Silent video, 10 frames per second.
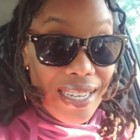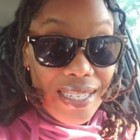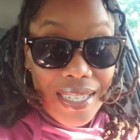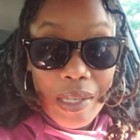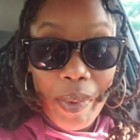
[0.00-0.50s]
It
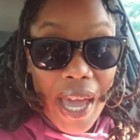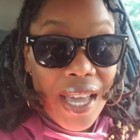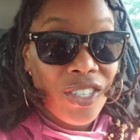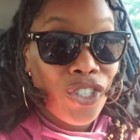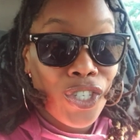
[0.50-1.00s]
doesn't
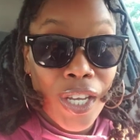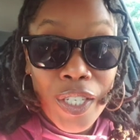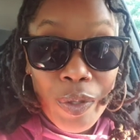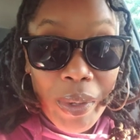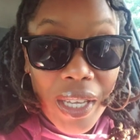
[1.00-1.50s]
pass
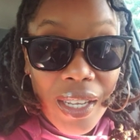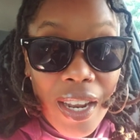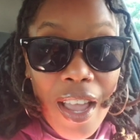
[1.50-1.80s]
judgment.